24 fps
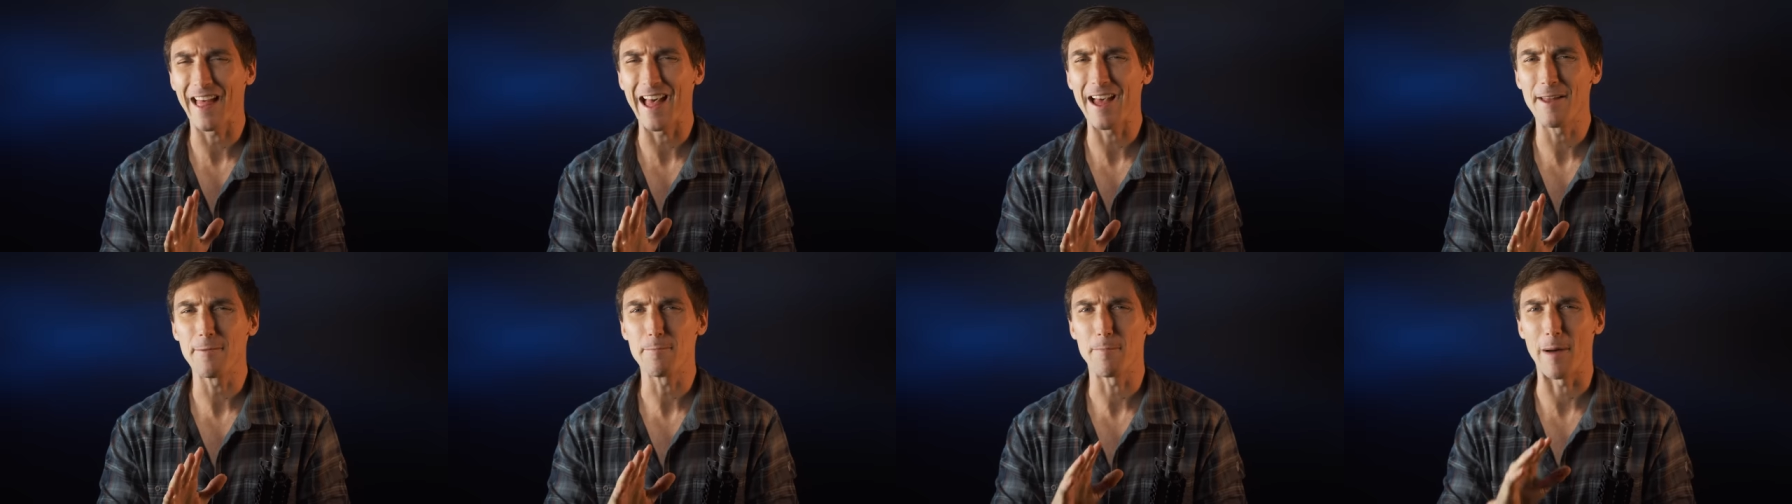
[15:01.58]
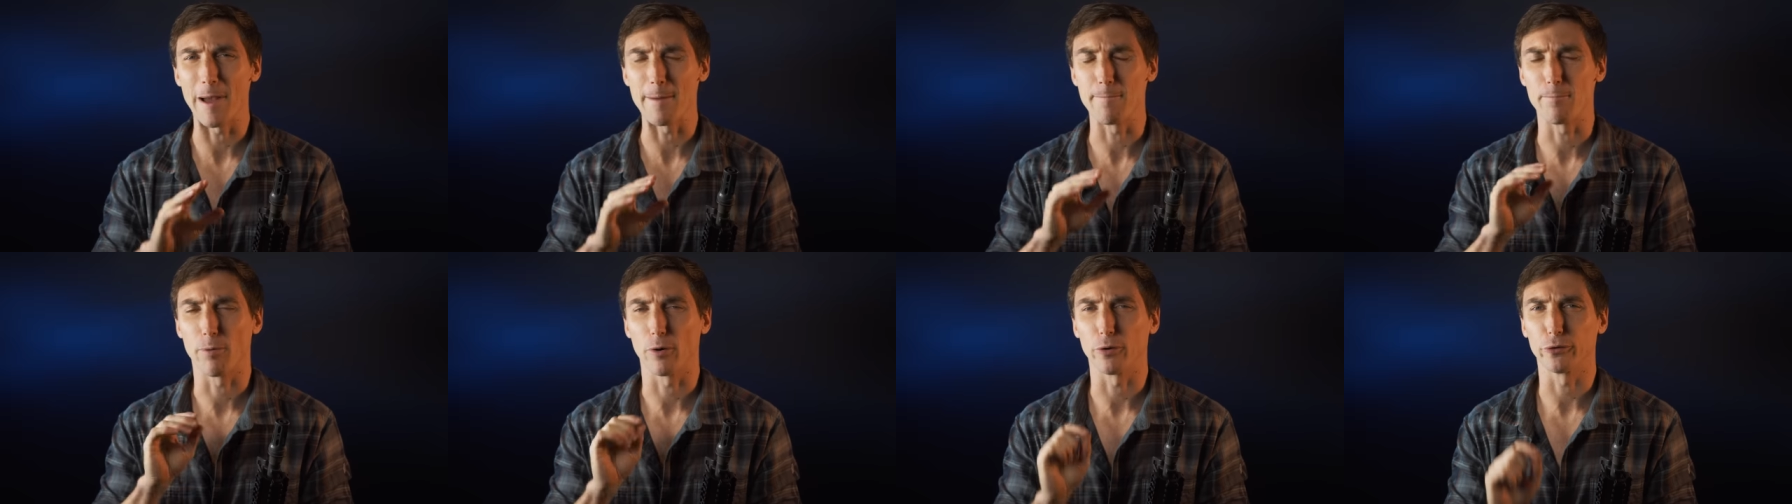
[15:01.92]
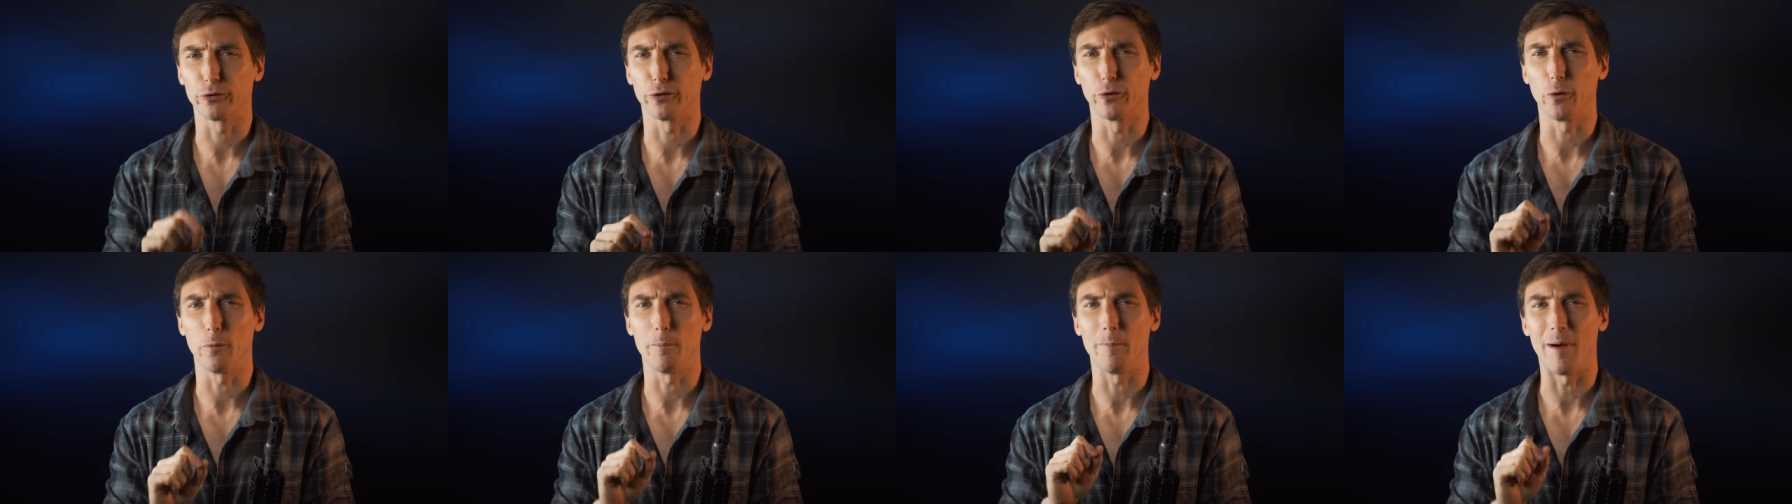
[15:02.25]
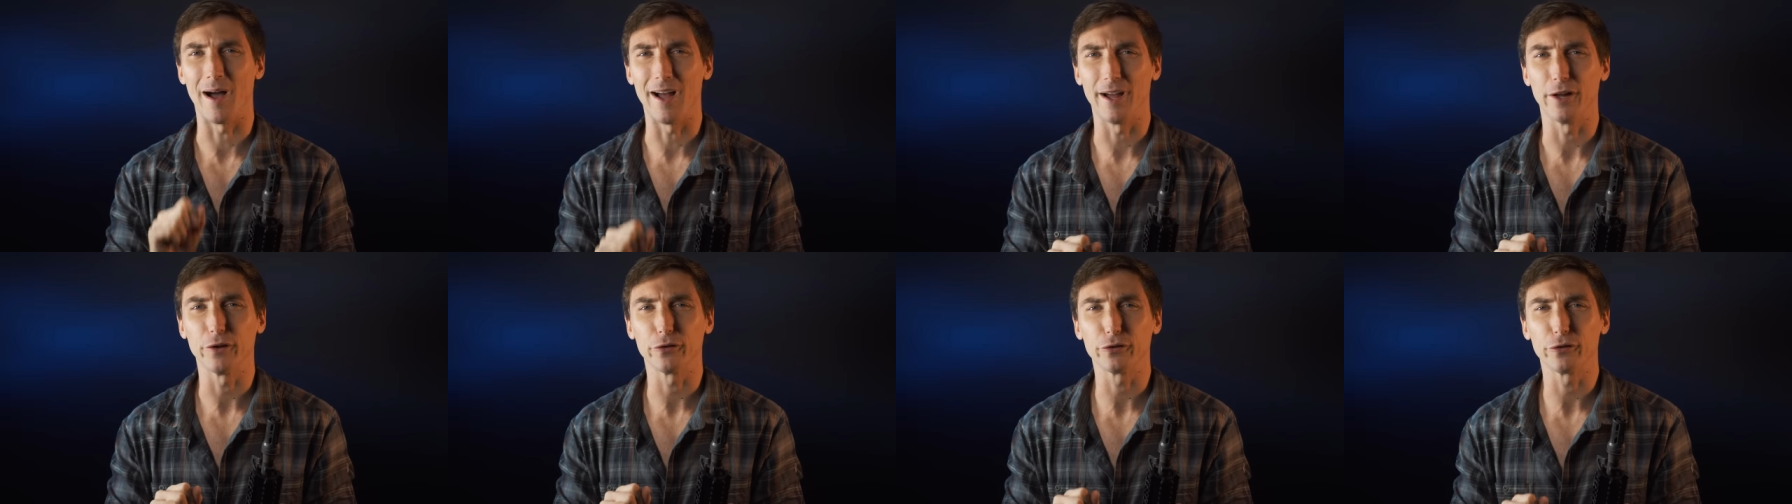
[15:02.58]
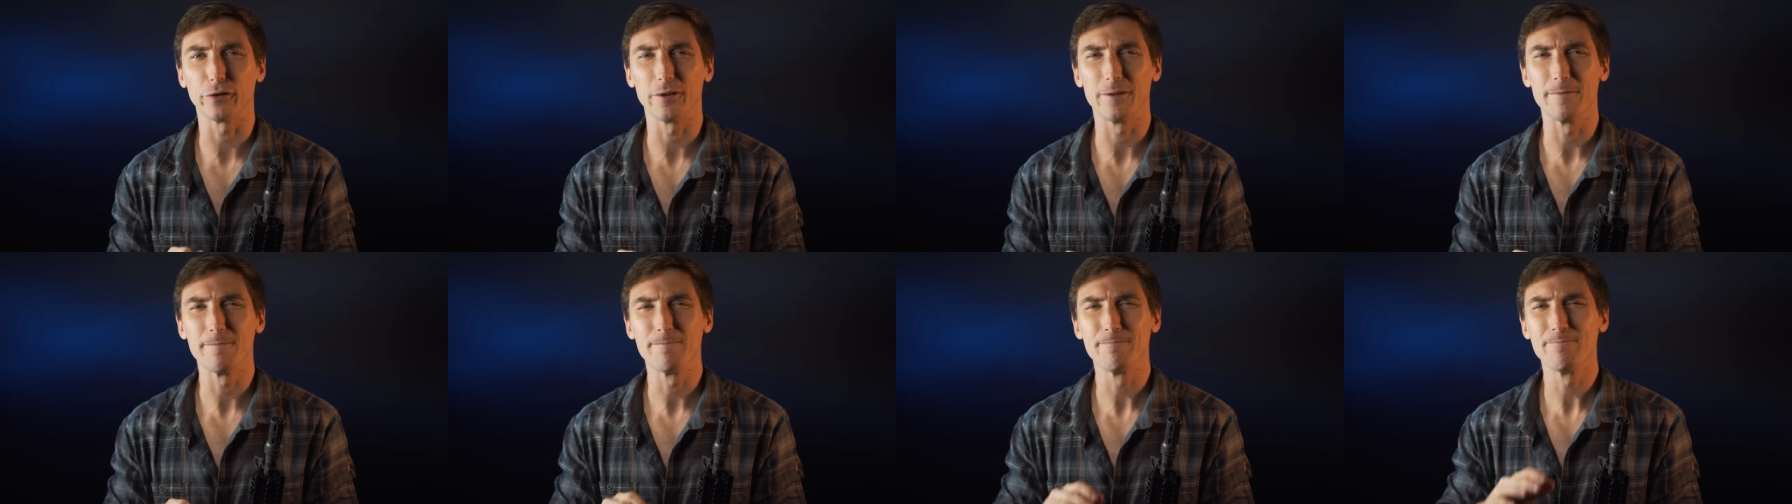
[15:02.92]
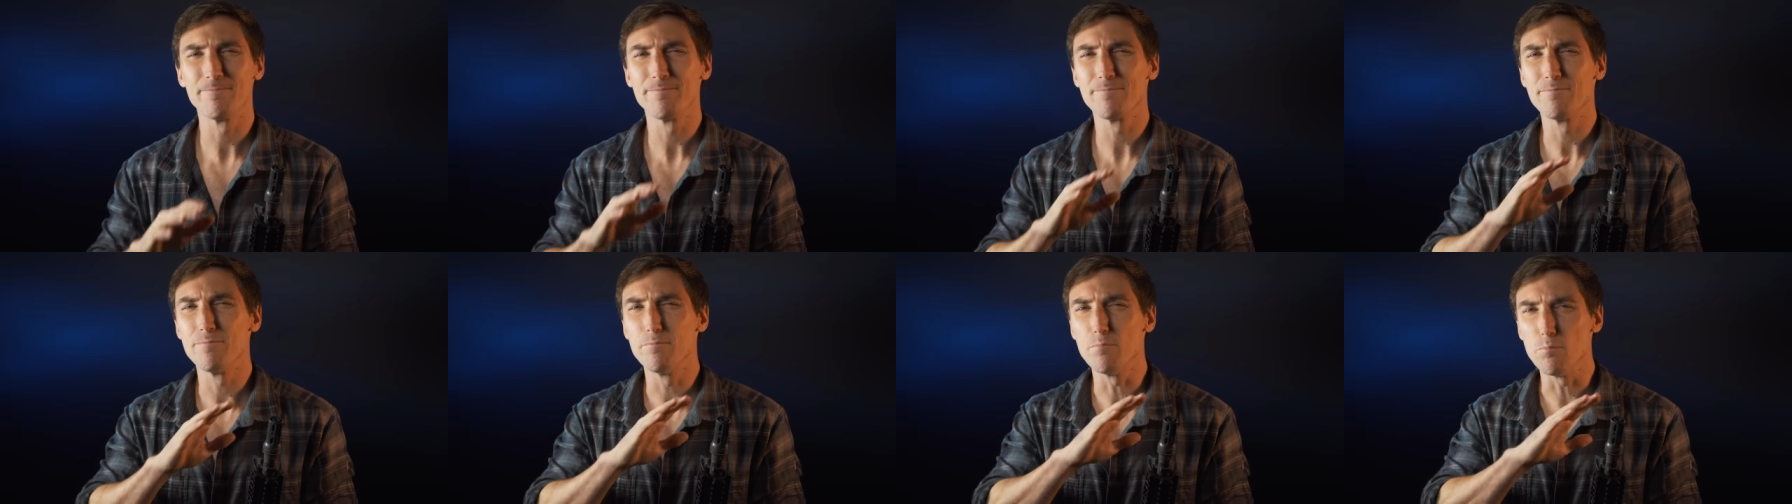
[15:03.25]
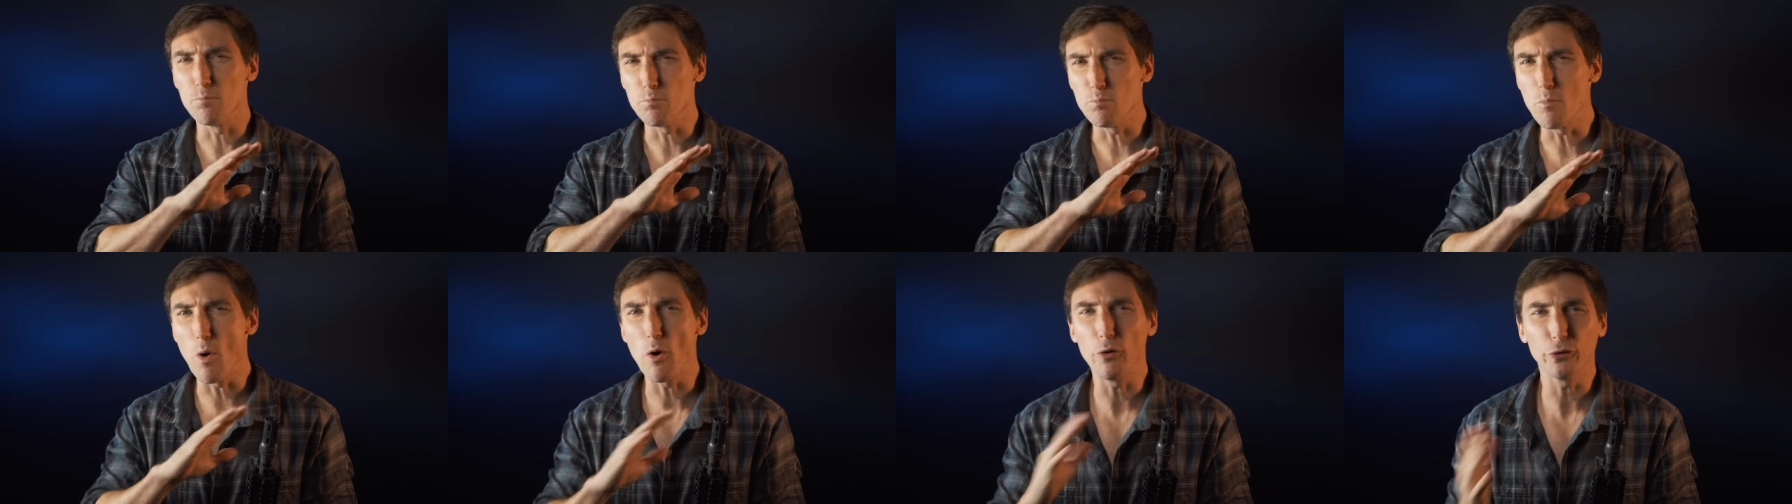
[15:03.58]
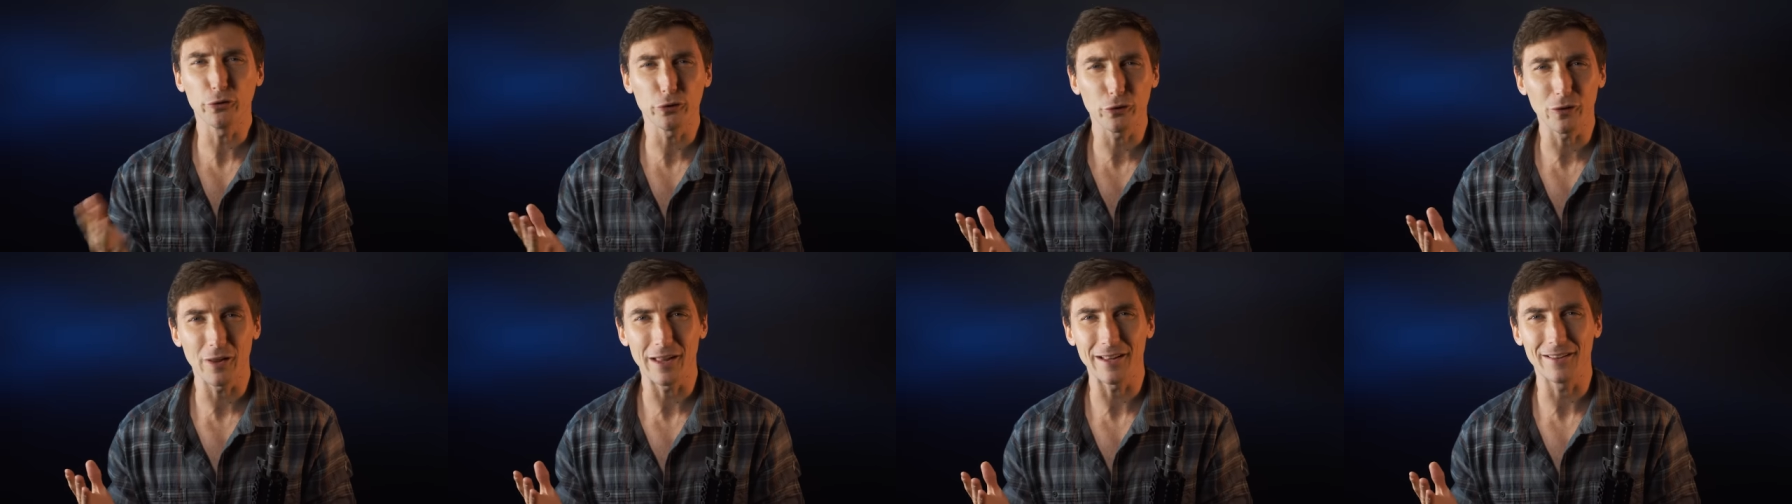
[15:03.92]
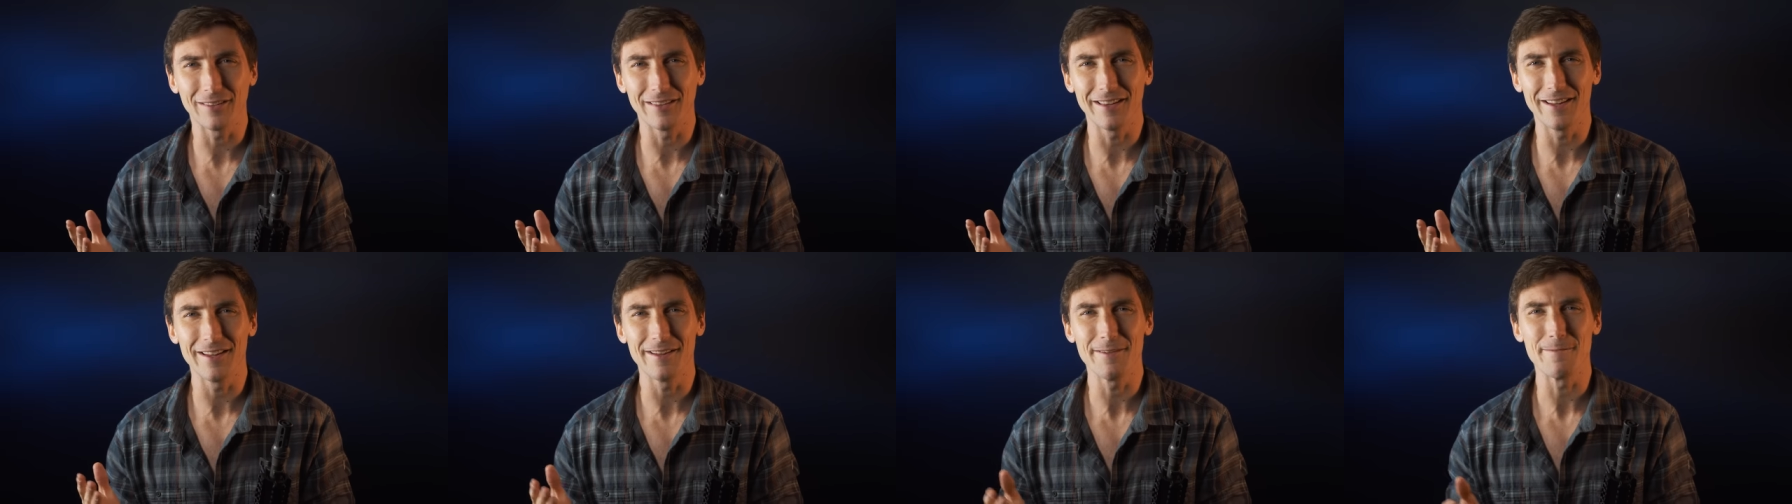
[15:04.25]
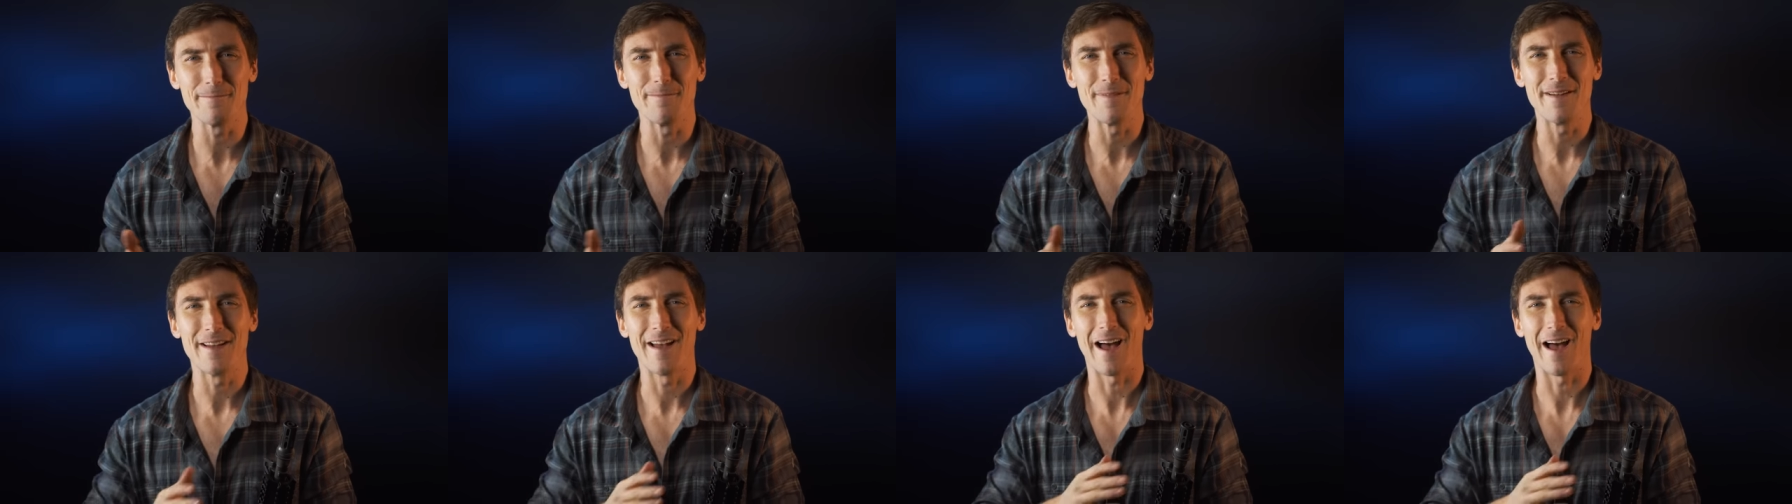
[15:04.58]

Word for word: that my personal bias? Most likely,